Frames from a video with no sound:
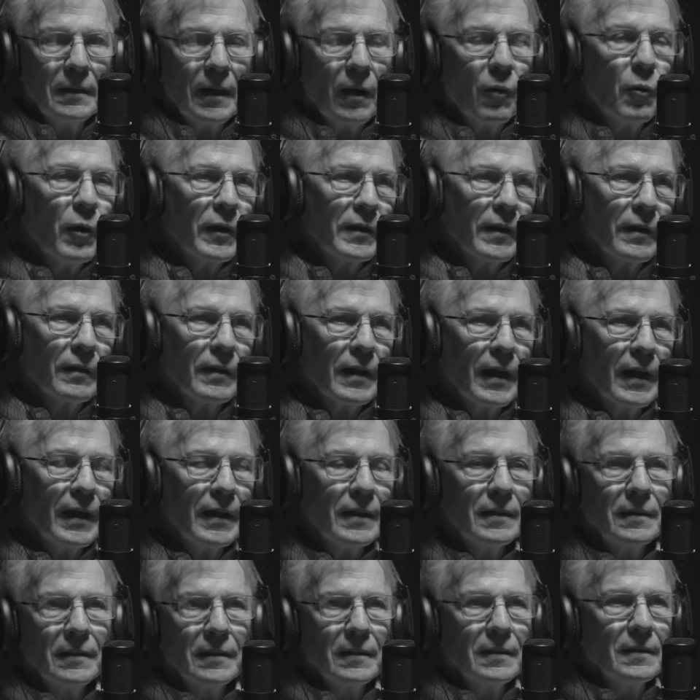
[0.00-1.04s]
Now, whether
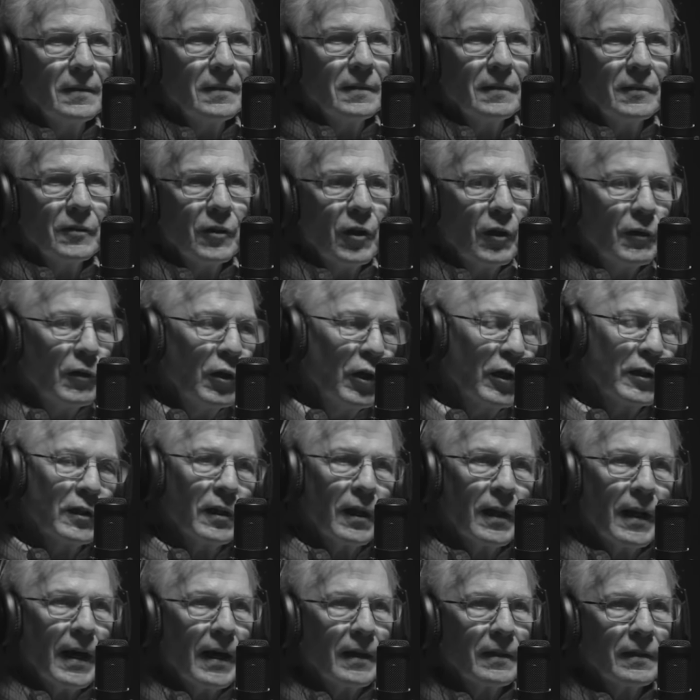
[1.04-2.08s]
they hooked
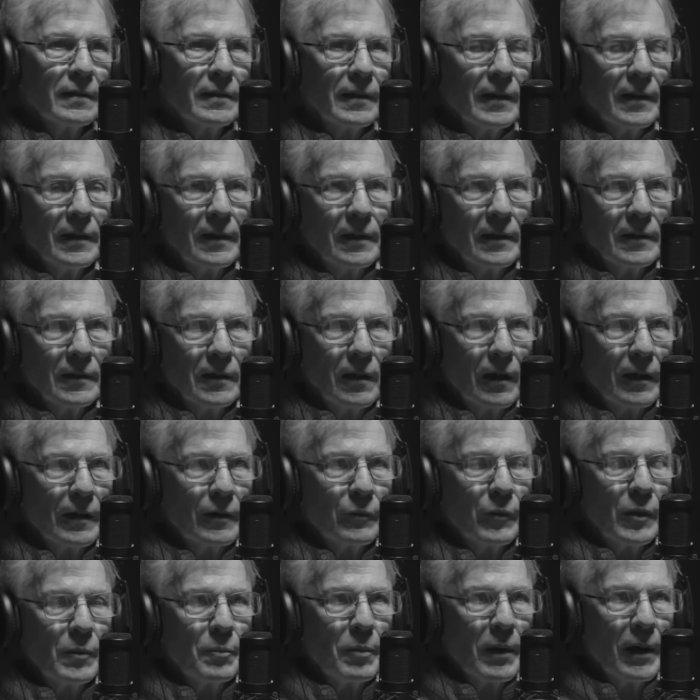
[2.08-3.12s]
it out of there and got it
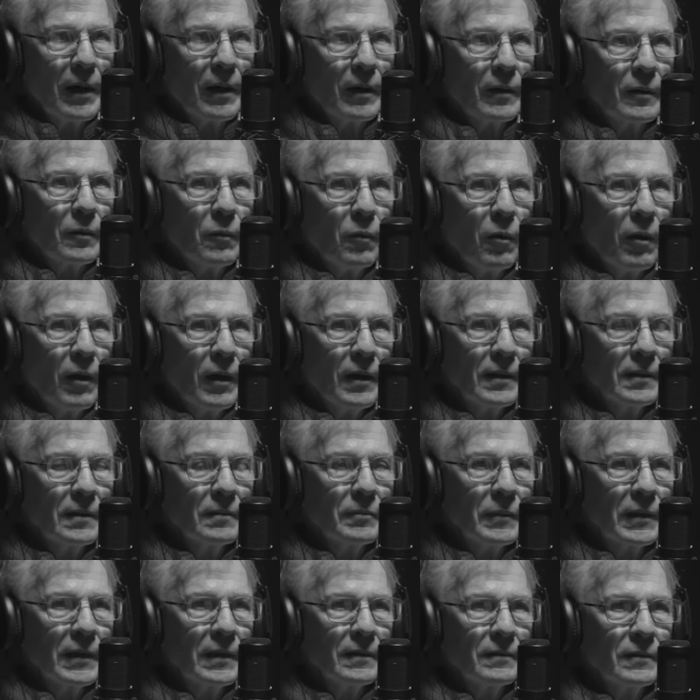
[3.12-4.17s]
repaired or
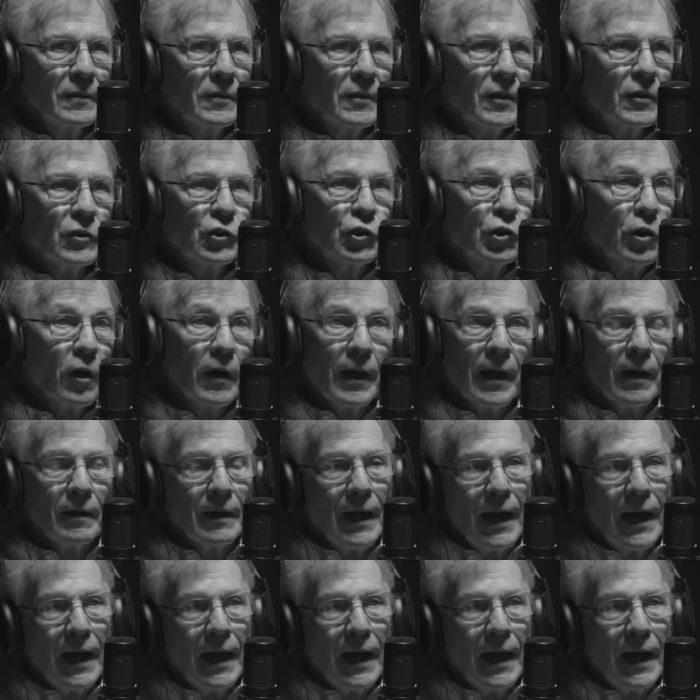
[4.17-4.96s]
what, but it shot out